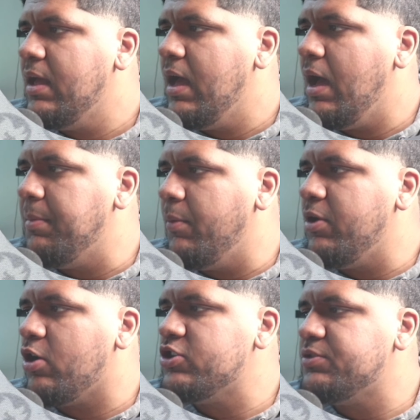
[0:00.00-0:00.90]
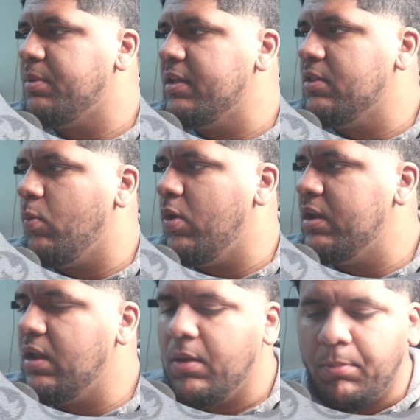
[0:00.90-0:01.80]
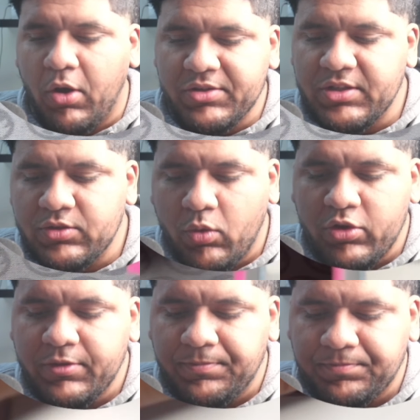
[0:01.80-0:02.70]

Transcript: But we are just playing the one boss's order.